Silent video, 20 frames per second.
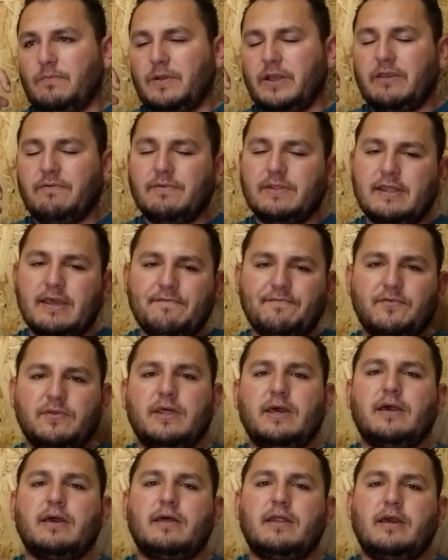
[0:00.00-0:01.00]
But even
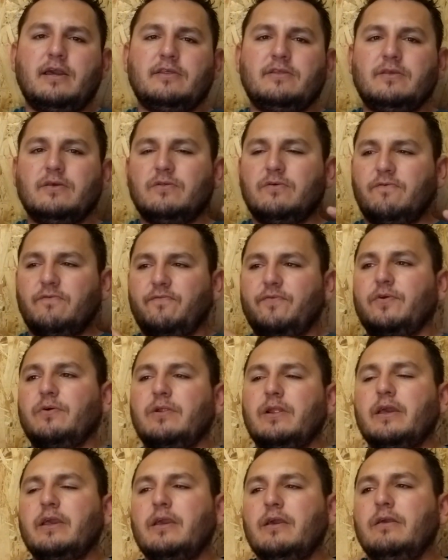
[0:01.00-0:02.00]
after that, I still don't
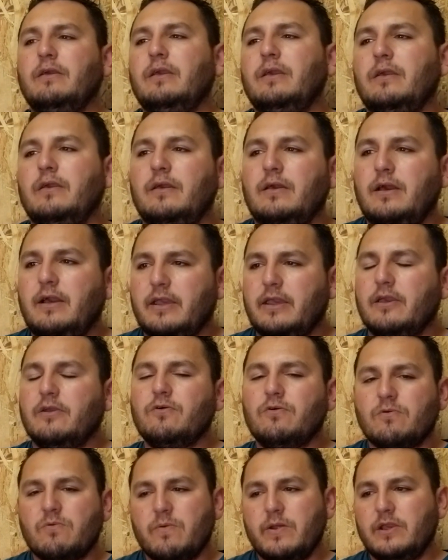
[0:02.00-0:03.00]
feel like I
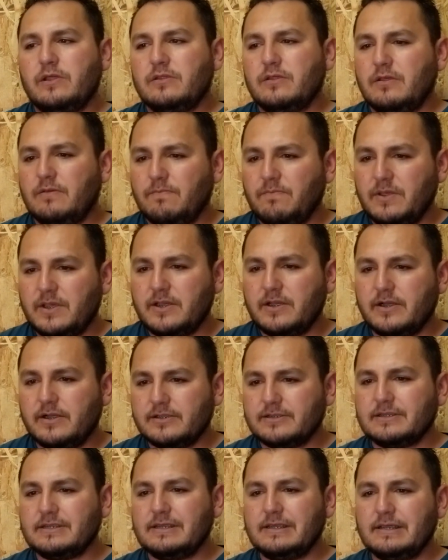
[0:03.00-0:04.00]
can go racing
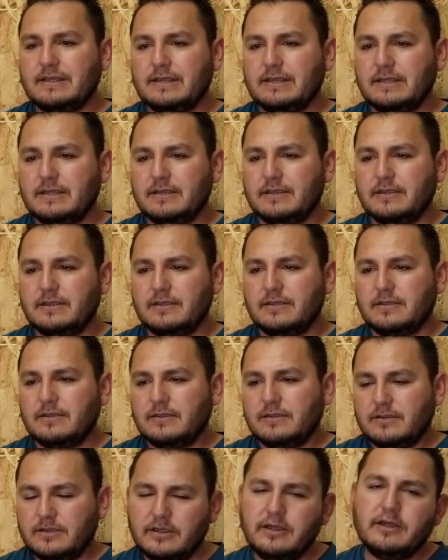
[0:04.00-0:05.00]
because
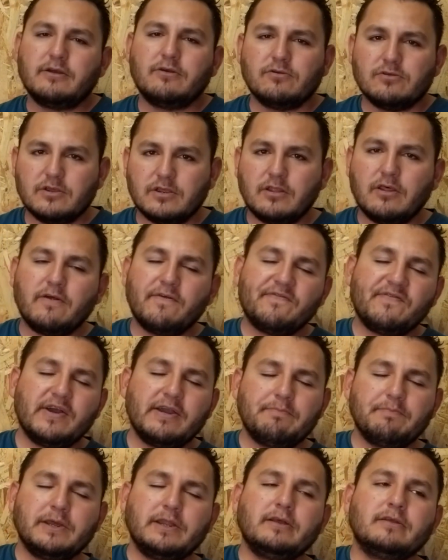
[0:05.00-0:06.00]
here goes another
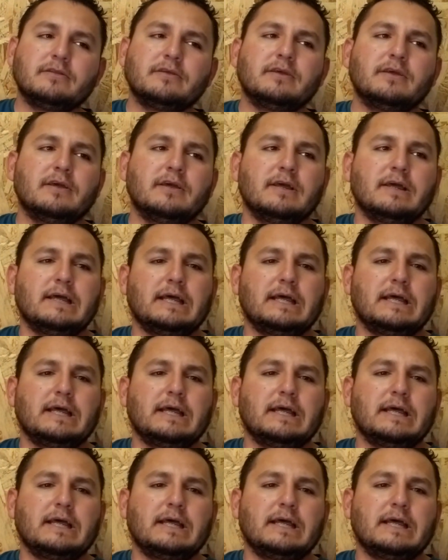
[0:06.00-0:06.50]
5 minutes.